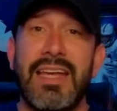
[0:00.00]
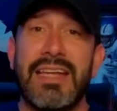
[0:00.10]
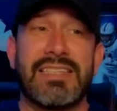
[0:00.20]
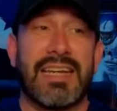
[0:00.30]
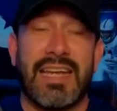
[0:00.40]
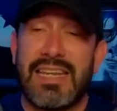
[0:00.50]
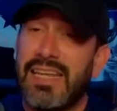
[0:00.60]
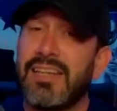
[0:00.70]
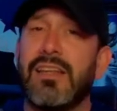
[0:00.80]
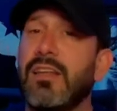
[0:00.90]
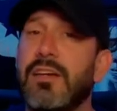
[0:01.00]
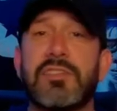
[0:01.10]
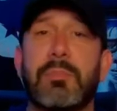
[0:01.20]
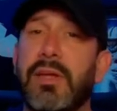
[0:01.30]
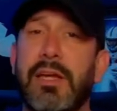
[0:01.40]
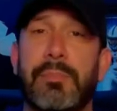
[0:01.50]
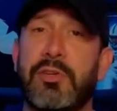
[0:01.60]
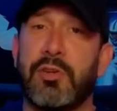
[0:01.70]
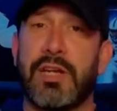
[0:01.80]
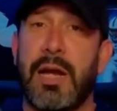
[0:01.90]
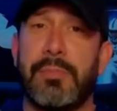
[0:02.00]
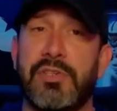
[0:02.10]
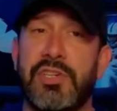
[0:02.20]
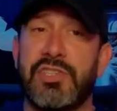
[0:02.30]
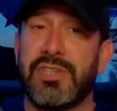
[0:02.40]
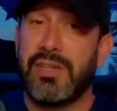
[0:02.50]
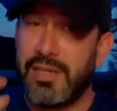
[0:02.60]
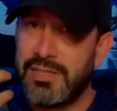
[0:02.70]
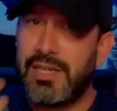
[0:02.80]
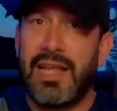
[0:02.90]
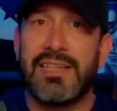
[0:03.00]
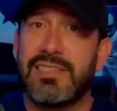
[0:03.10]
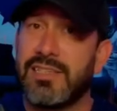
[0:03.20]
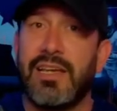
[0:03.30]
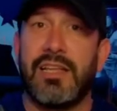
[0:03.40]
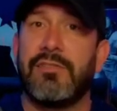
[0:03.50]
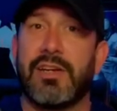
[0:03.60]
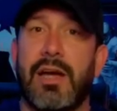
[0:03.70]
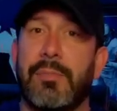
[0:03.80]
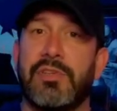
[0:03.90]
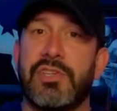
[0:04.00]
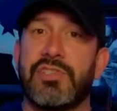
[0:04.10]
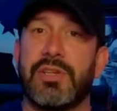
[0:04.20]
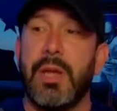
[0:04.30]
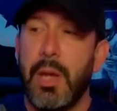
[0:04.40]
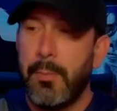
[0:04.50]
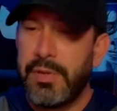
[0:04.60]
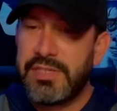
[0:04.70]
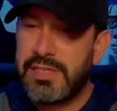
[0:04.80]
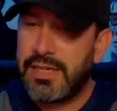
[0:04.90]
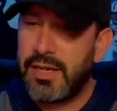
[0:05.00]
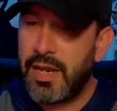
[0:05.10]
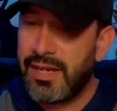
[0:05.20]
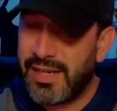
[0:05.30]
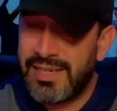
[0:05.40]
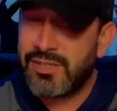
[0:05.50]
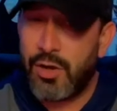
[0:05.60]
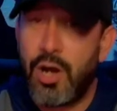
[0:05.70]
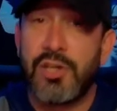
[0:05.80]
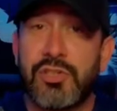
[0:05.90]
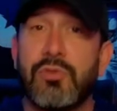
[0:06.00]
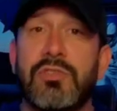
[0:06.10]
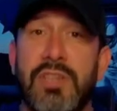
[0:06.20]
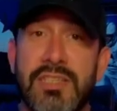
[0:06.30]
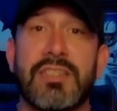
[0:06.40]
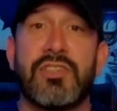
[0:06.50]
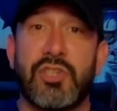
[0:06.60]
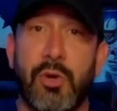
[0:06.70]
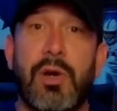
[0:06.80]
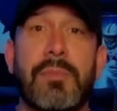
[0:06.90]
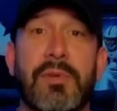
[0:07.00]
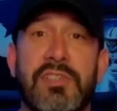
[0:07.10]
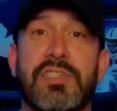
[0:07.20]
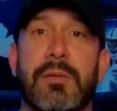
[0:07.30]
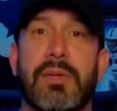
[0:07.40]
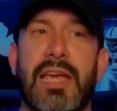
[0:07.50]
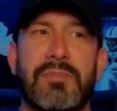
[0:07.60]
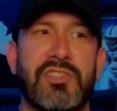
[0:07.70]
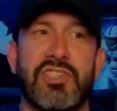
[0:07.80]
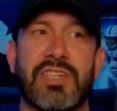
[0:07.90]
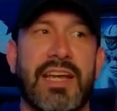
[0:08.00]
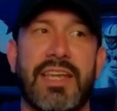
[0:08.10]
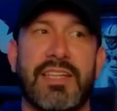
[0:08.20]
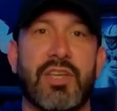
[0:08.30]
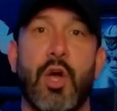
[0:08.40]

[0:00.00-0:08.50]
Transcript: It's like Atlanta loves to play up to the competition, and Dallas is a hell of a competition, but Atlanta also doesn't show up on some games and just kind of gets